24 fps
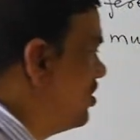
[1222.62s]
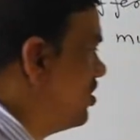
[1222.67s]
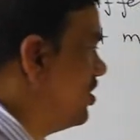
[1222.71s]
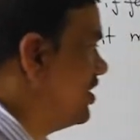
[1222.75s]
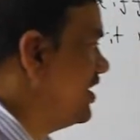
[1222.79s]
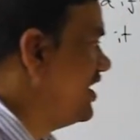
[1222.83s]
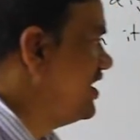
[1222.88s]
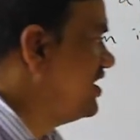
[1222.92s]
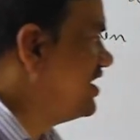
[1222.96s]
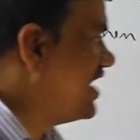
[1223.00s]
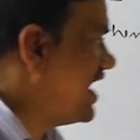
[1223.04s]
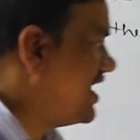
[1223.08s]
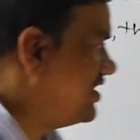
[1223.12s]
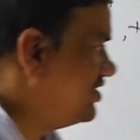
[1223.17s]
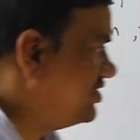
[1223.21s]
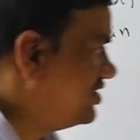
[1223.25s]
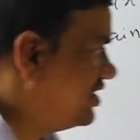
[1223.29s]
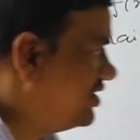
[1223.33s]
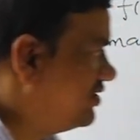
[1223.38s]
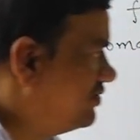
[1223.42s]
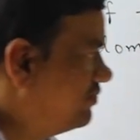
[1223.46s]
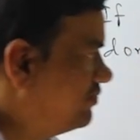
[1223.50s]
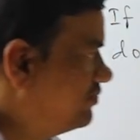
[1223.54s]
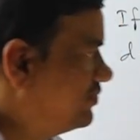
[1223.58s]
draw a
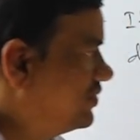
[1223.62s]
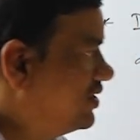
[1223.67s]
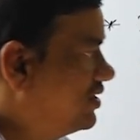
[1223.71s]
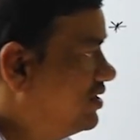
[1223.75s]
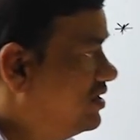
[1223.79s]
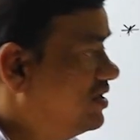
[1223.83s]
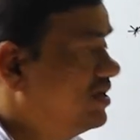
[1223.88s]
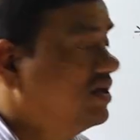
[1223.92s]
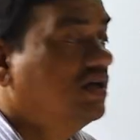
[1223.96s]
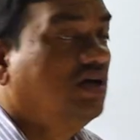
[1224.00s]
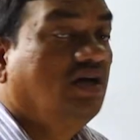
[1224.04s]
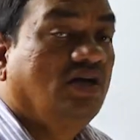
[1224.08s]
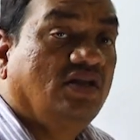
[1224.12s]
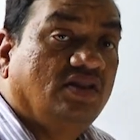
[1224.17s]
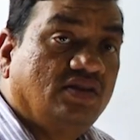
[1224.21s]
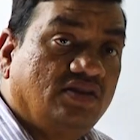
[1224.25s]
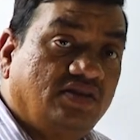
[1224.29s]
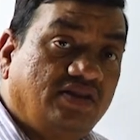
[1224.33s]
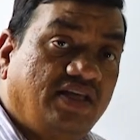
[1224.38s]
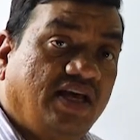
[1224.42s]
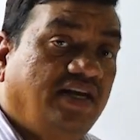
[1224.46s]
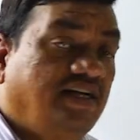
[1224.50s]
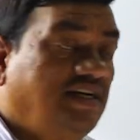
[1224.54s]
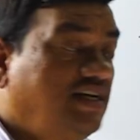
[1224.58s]
tangent.
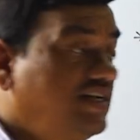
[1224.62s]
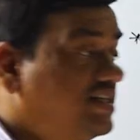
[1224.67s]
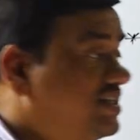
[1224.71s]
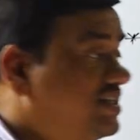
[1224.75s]
Then he